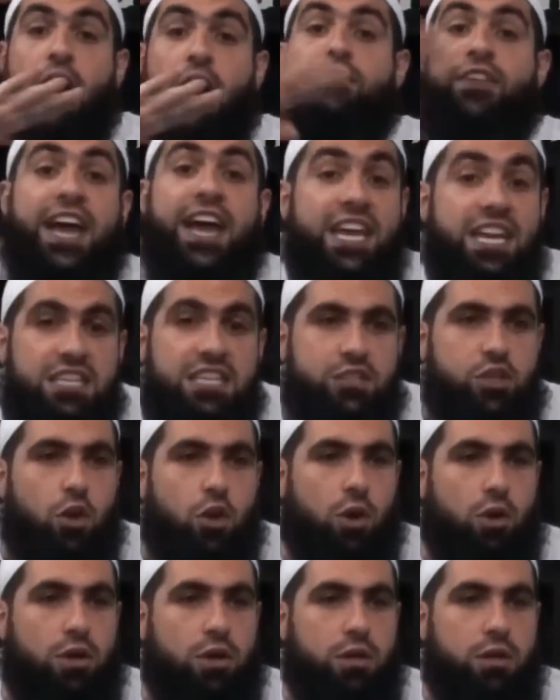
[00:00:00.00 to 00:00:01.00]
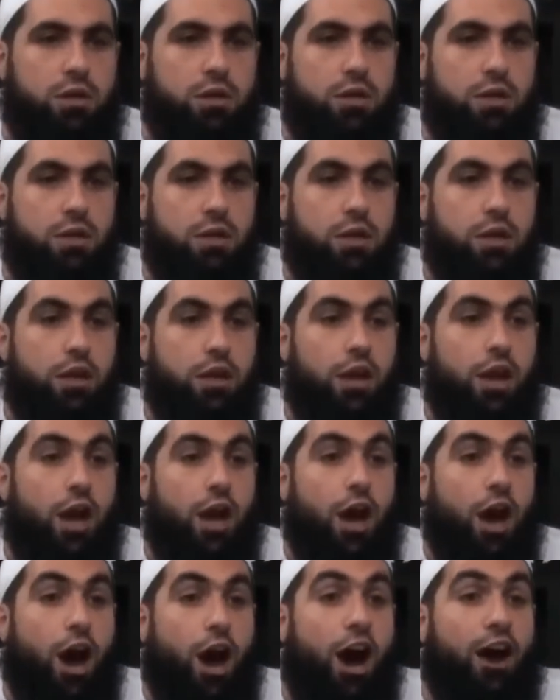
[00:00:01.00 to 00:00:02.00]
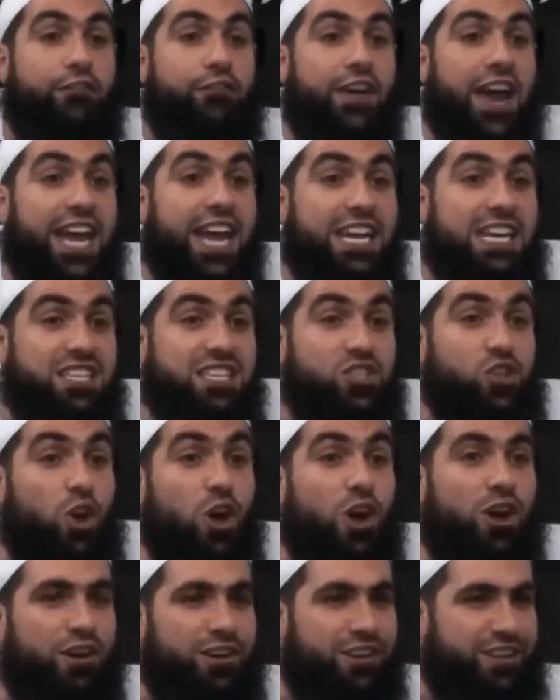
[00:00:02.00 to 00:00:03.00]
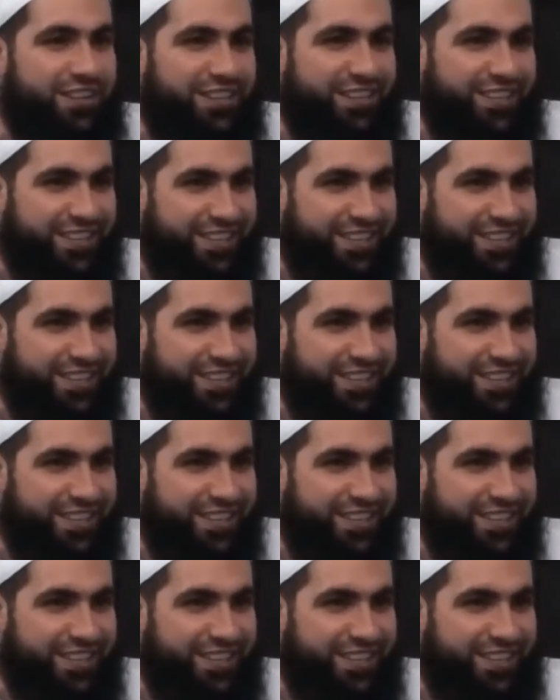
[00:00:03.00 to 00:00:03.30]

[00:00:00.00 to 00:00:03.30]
of any sort, of any sort.